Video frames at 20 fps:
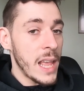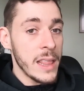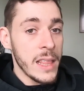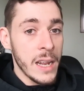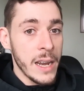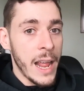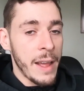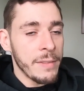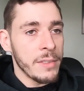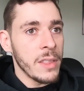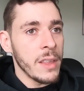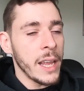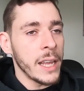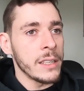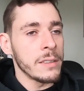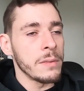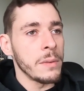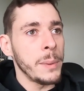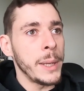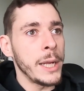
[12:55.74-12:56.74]
and then at the
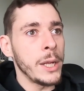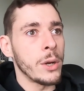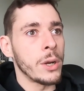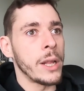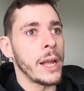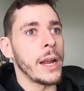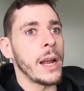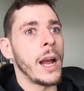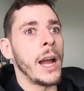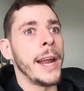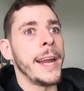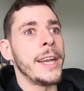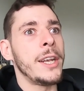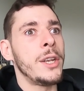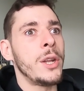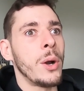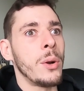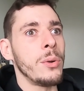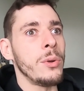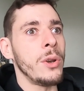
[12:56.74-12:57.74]
end of the meeting, you're like, I
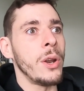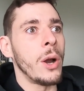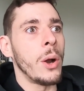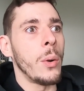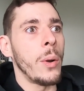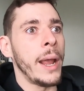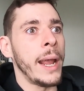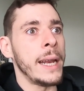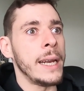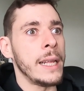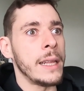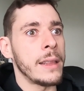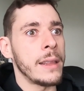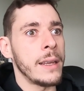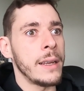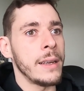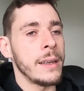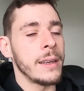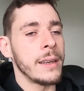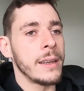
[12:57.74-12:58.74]
don't know
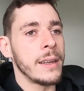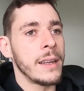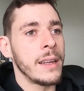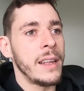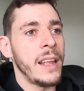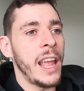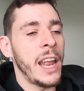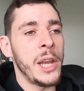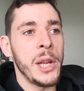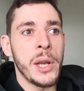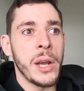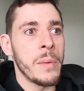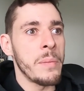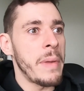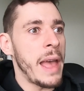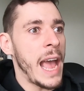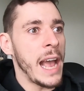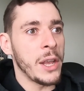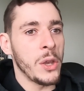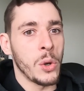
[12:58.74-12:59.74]
anything. And you
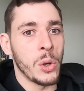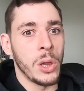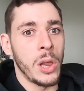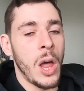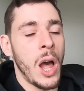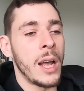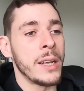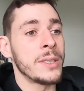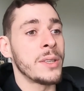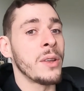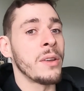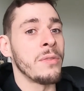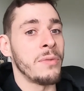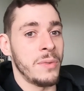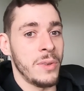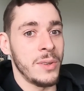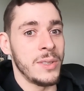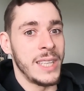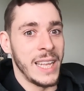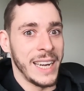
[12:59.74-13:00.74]
come back, you're lost and
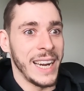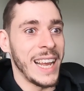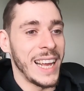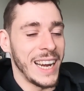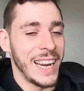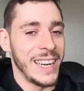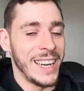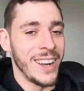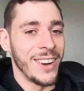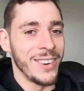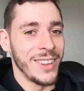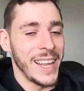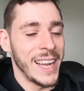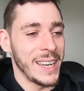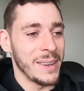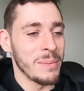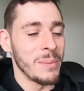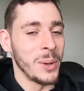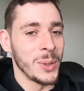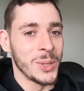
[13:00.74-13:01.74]
confused. And again, I know
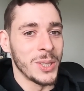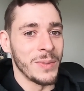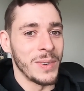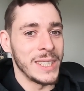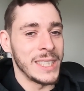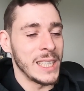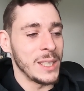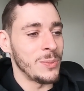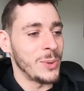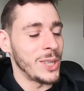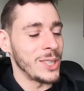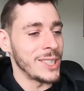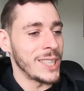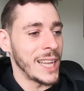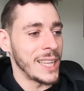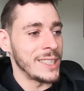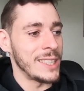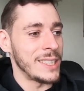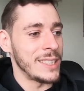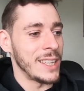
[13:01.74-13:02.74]
that most of us experience
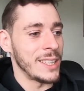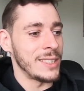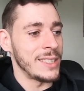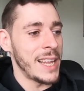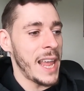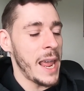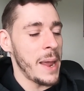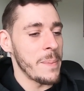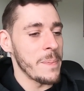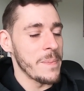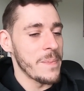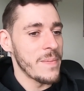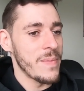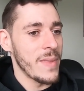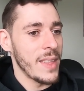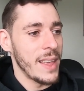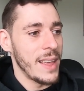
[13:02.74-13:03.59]
that's the same.